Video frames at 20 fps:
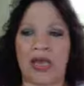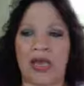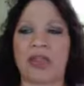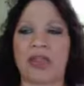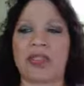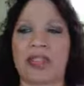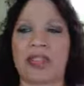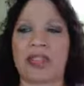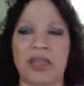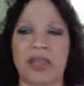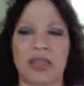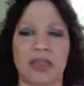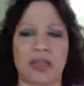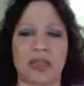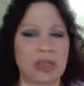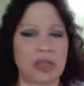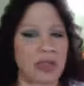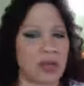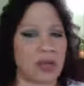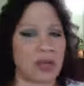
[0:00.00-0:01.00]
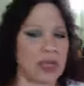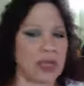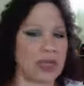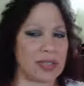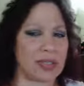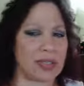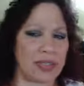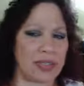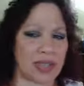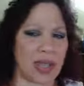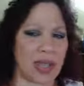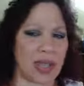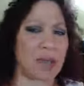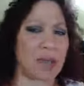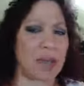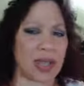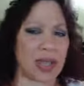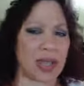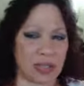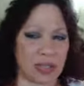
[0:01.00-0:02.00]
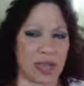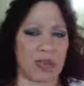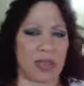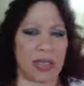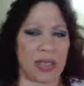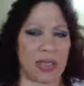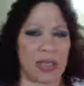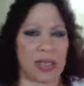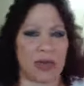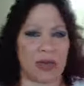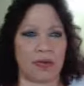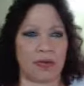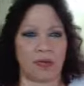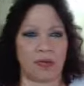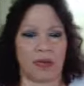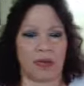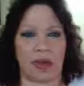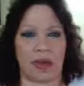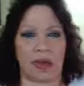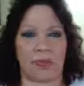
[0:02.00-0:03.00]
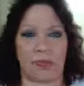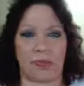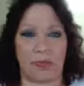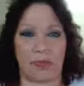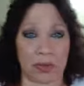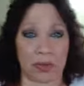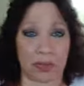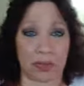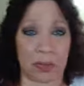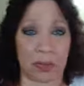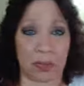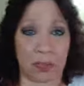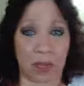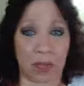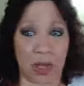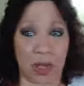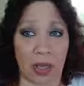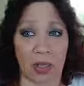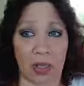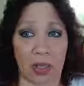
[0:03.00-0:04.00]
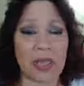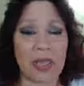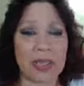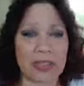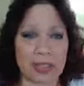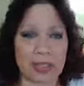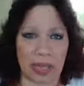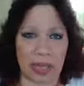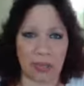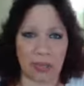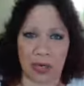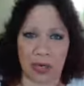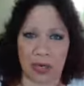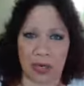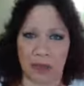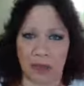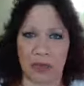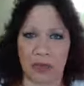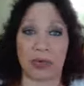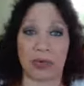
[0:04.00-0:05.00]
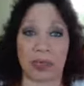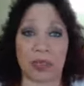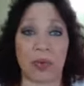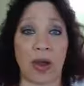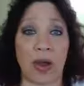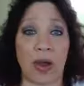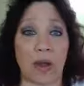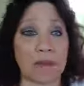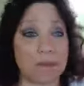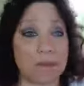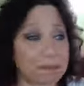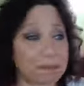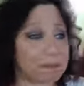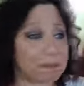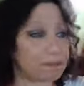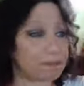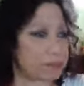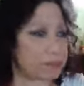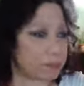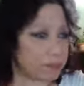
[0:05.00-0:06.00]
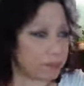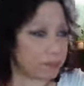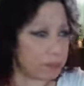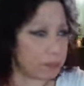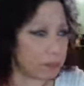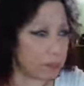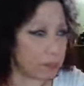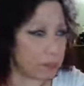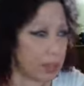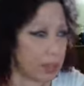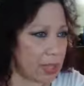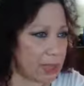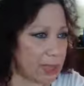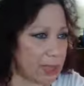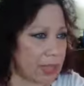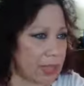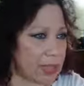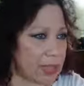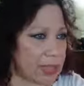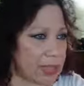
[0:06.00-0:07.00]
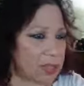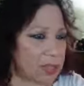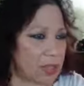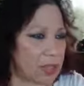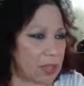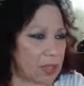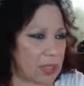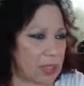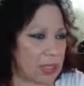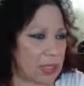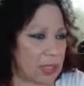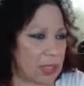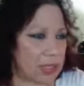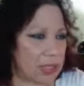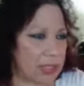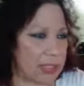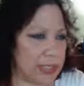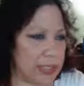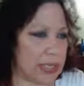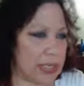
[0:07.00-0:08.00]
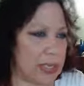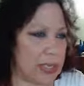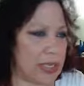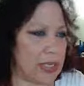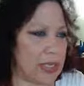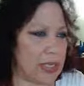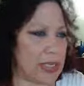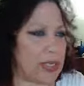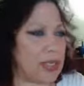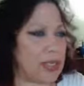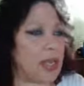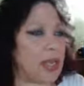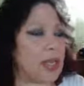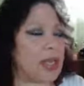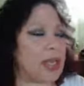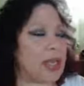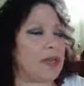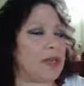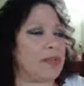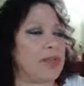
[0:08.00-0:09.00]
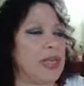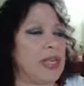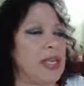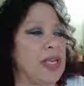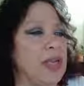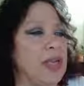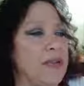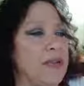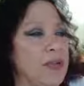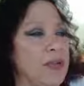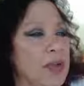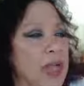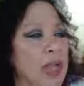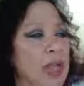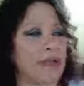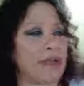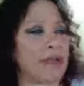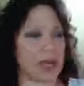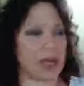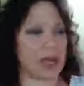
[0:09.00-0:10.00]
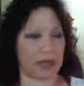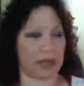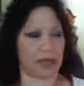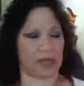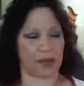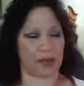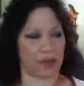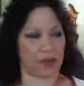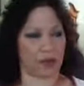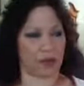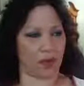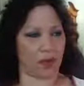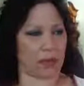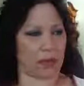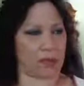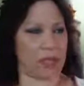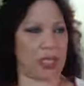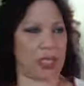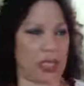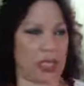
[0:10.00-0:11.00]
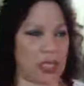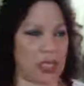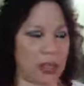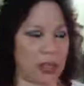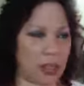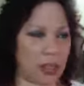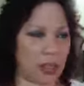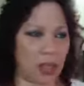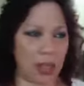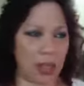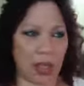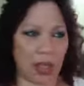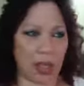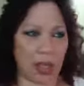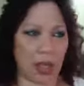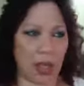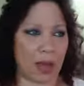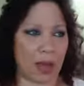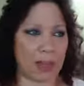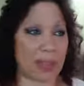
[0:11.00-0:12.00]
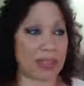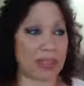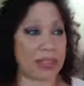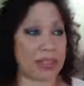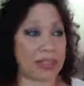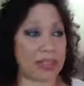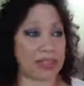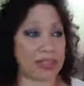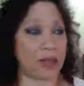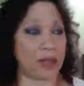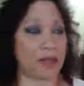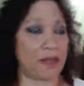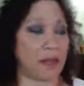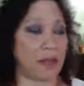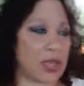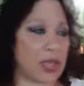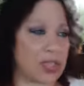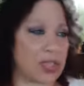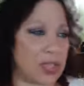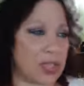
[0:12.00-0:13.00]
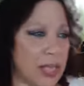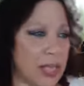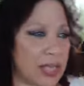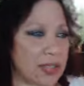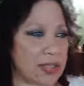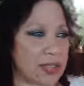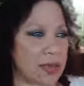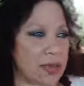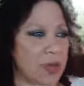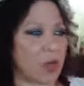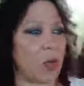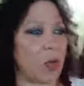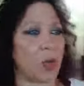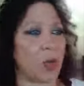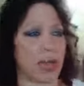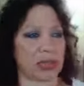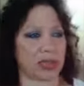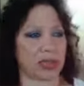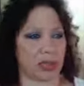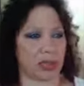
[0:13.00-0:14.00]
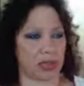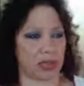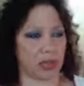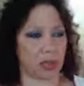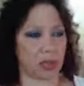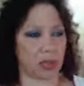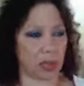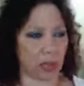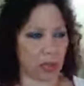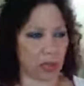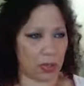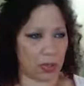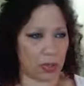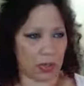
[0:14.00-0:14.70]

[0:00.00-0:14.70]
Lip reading: And it looks like there's also a little something else coming in, for some side money for you as well. Thanks. Lizzie, I'd like a reading if you have anything for me. It's easier if you actually ask a question.